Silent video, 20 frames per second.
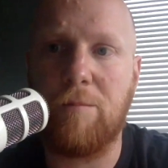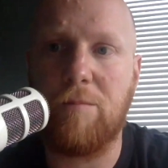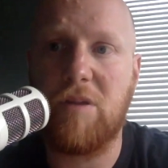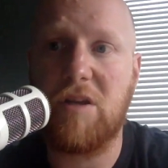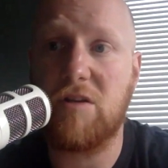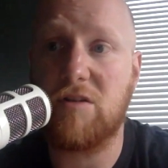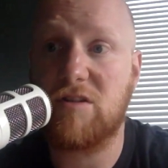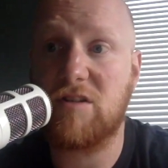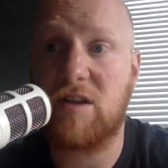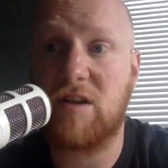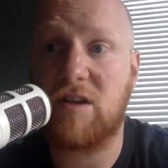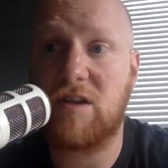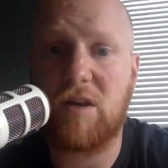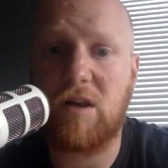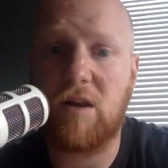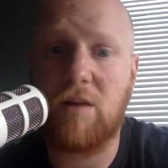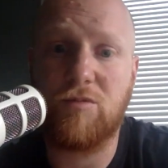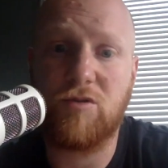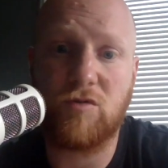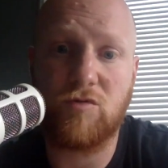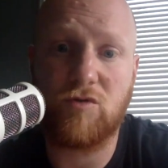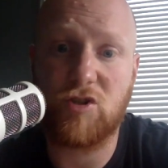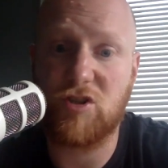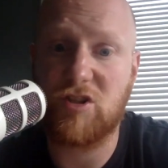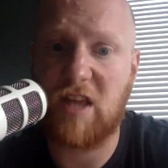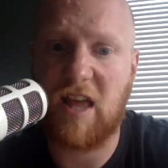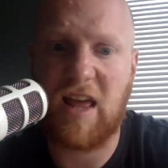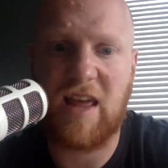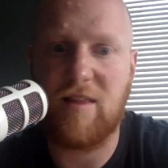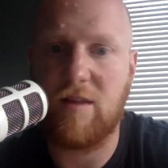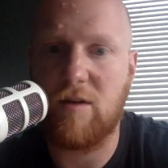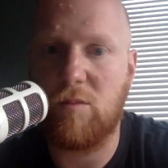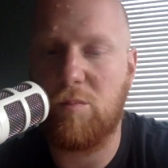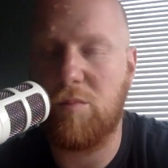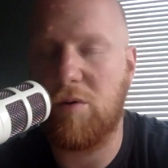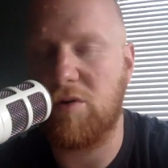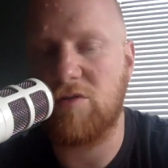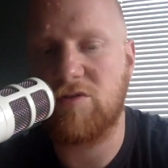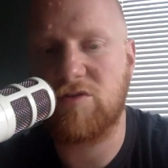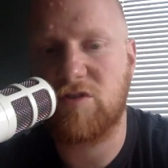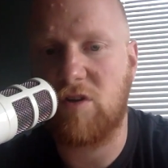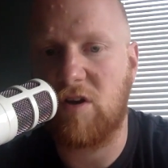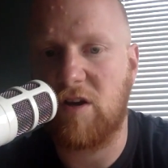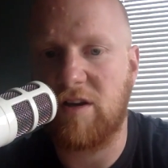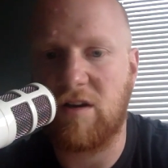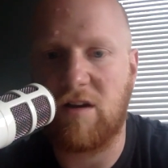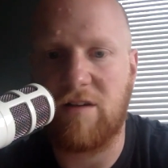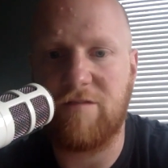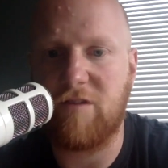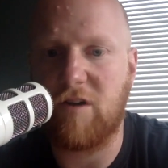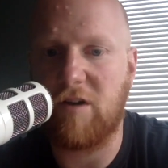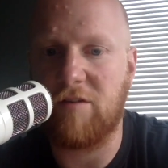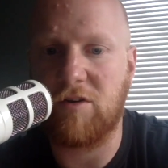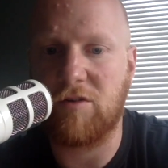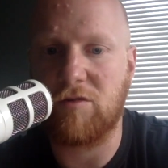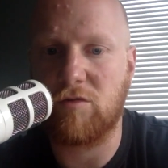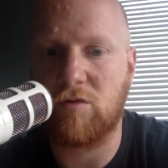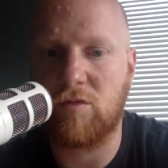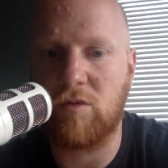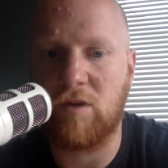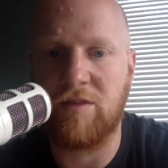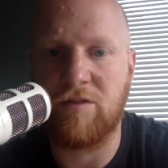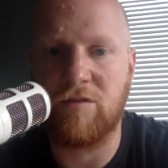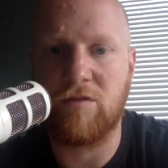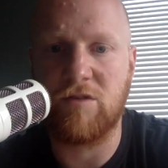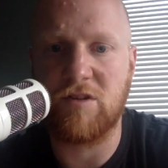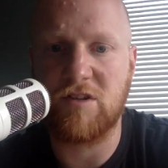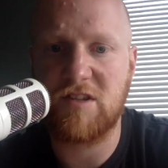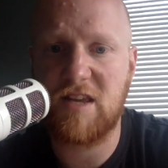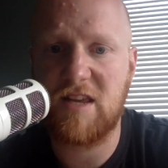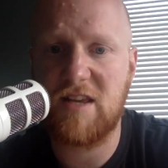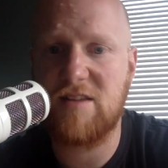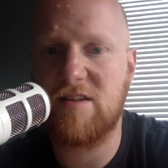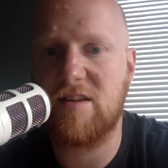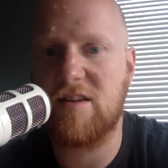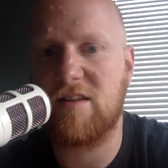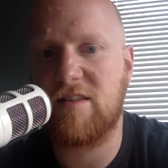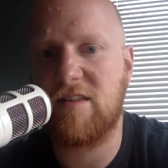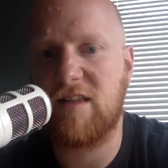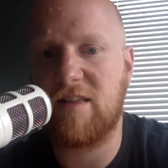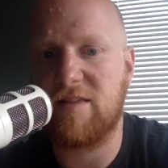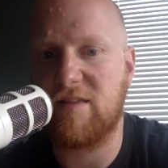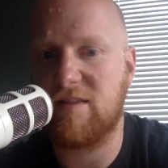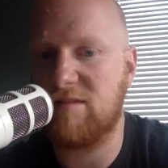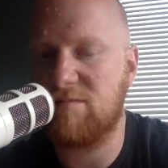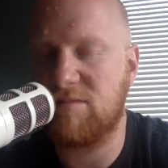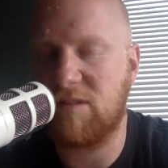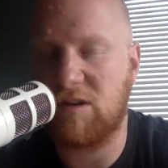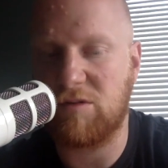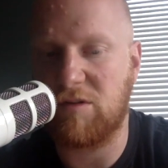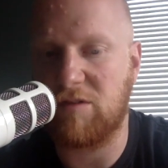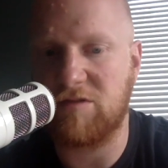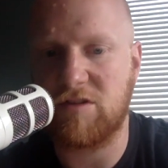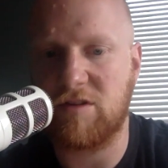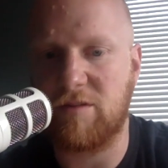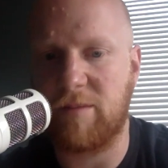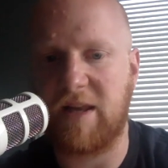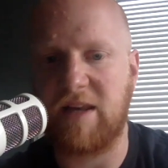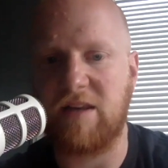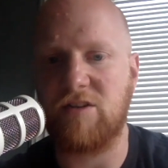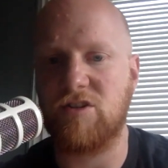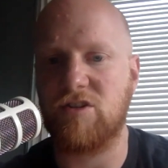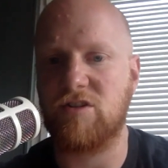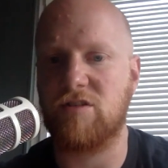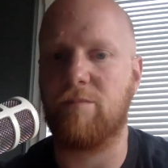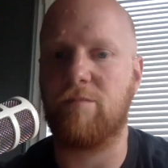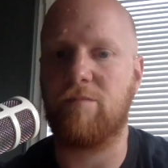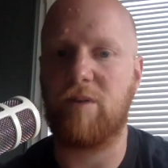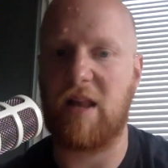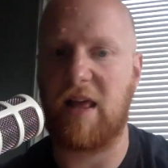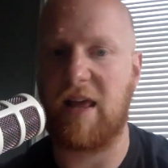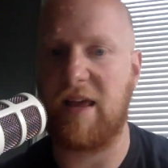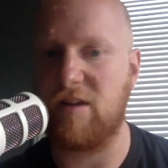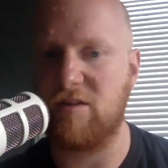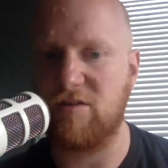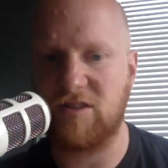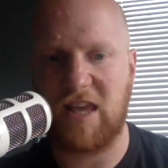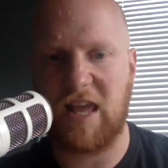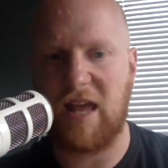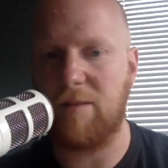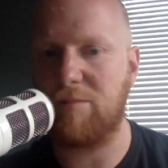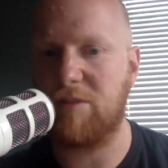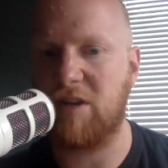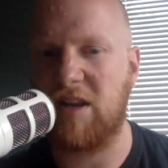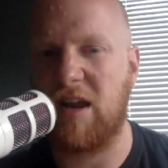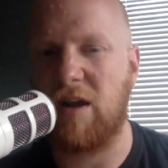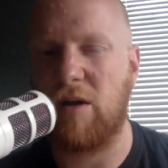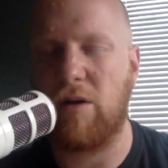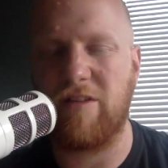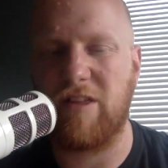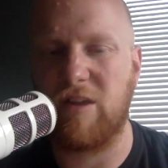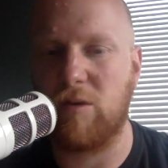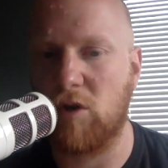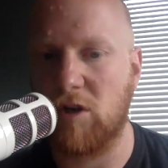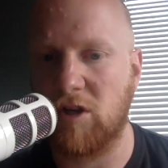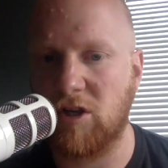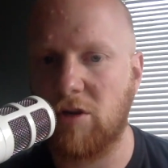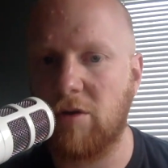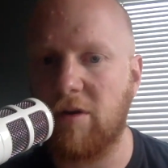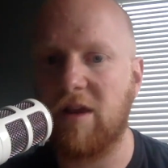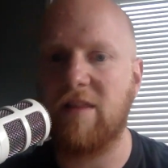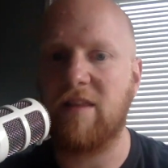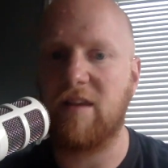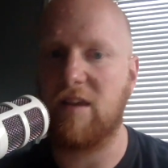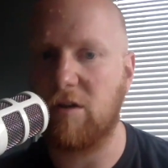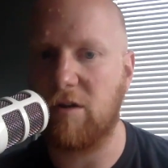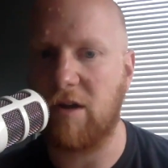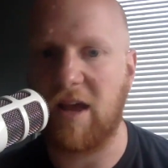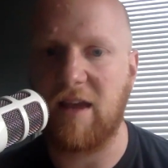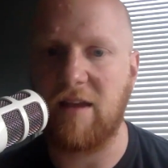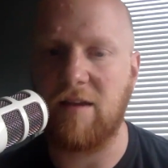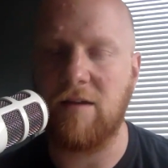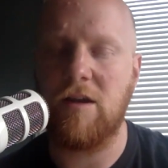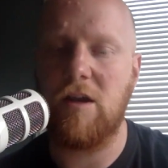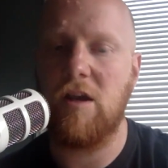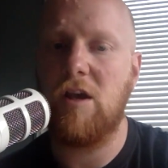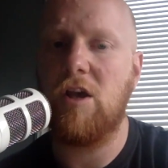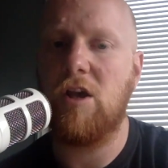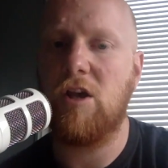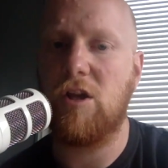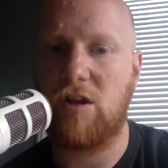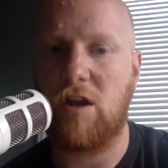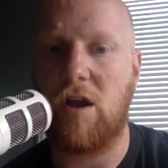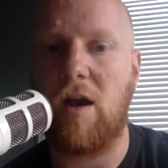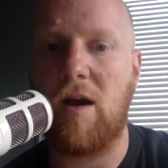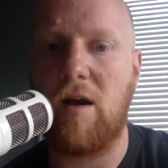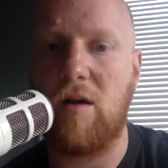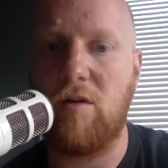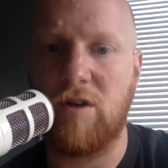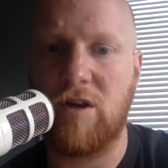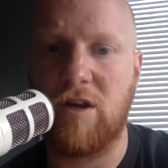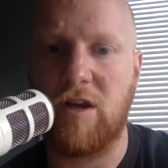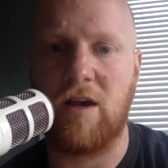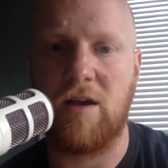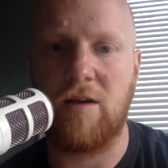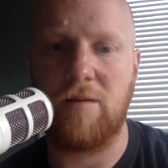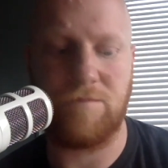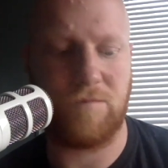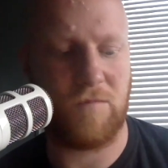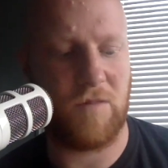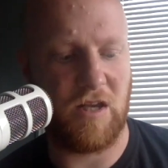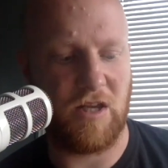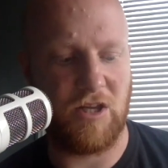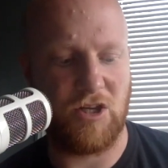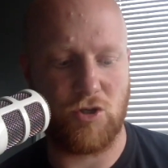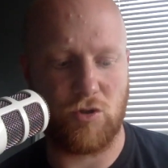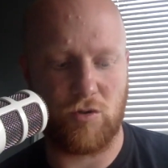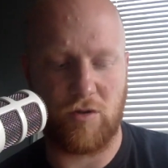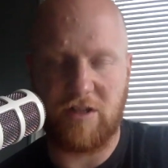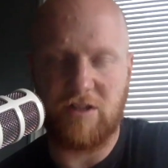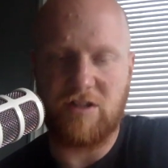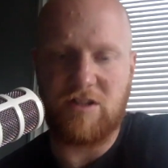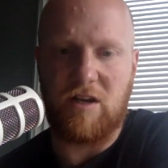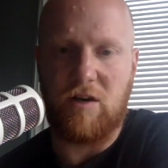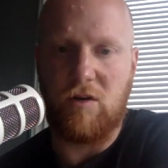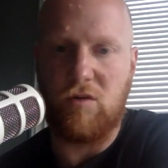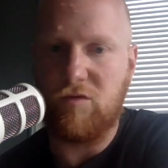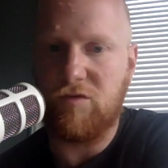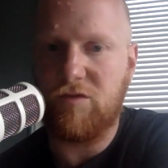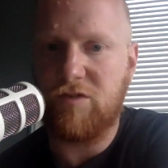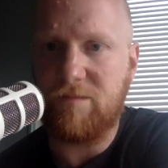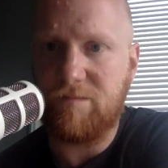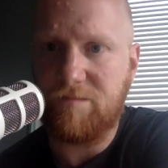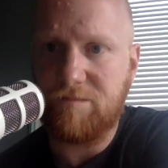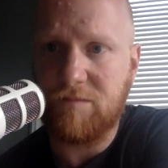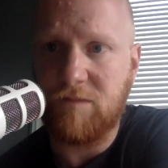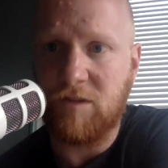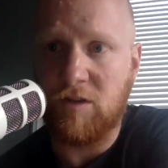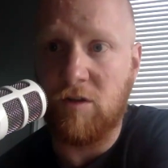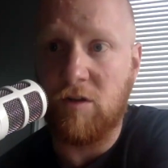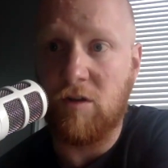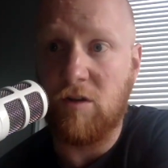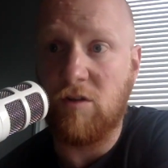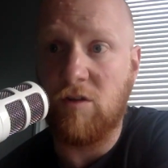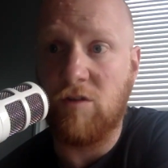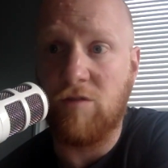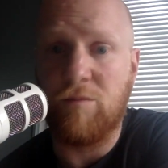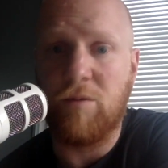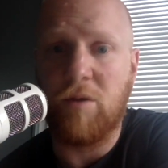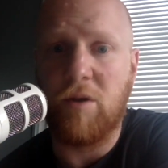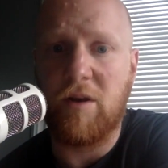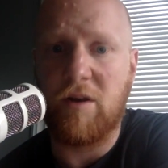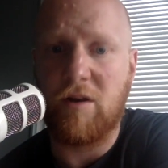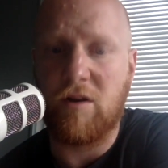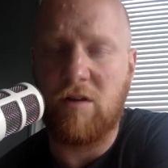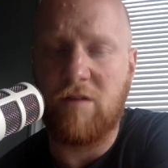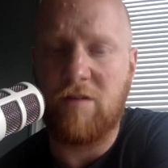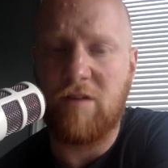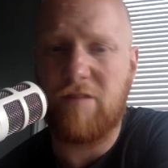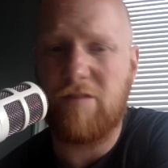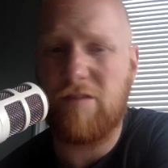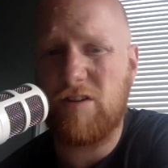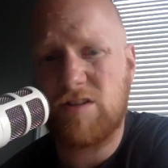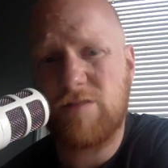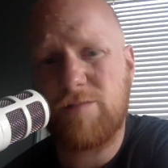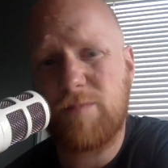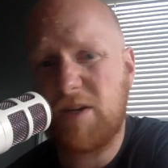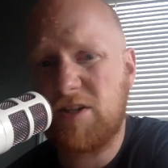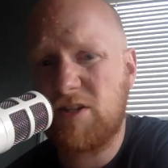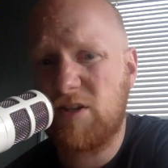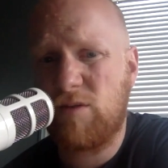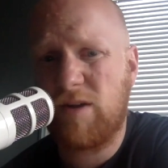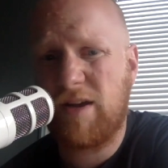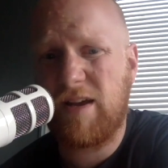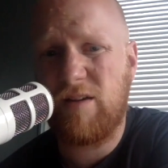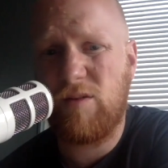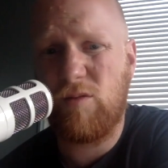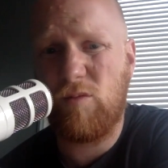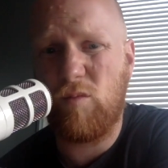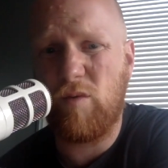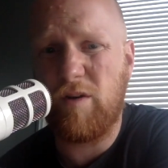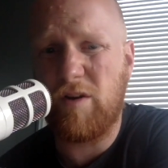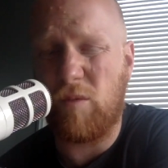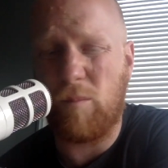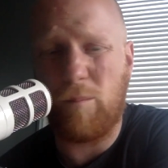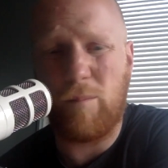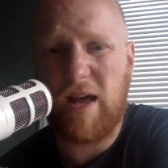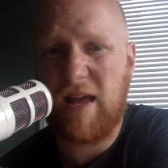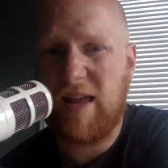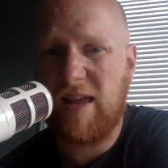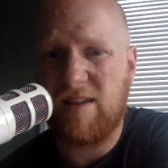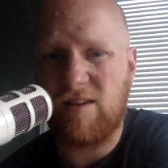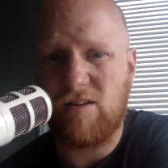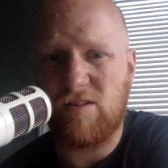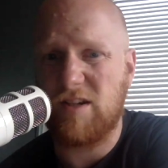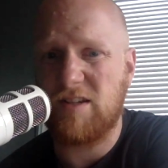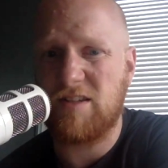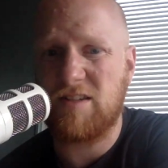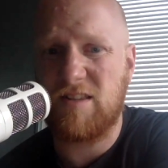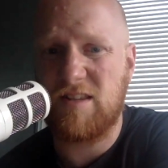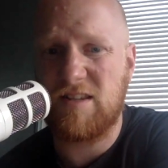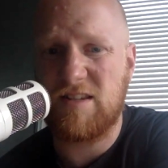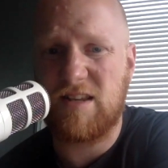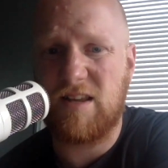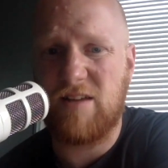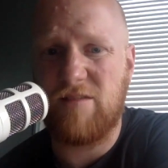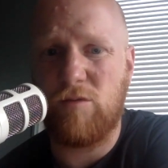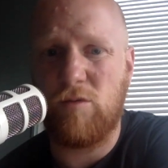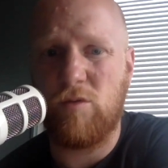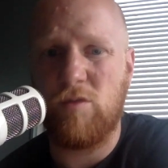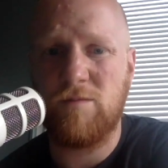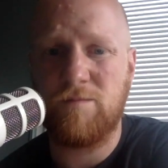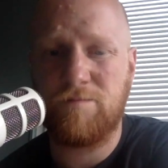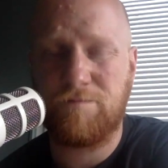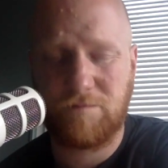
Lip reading: Because some clubs will just say they'll put aside like 500 quid through the season and then they'll give it to the managers and players, captain, however they want to do it, and then go, hey, go out and enjoy yourselves. You've put in a lot of effort, especially where we're not paying guys at this level.